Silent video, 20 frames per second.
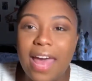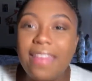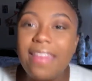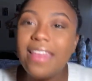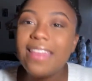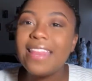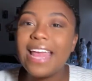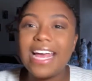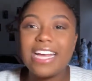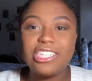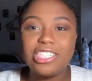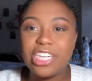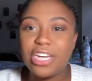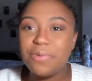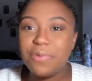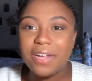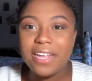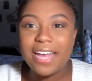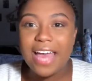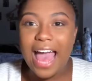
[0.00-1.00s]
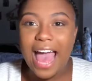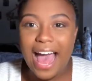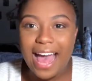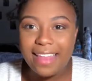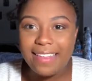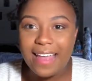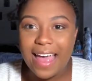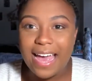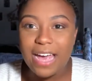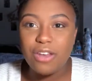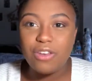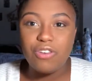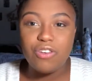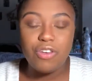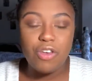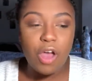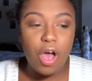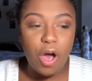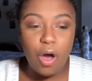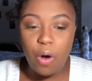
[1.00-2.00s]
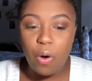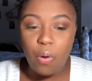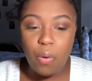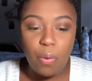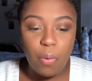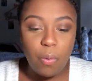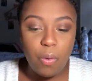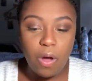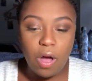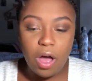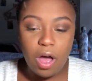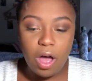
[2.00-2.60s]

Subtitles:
And then, like, she really had, like, no,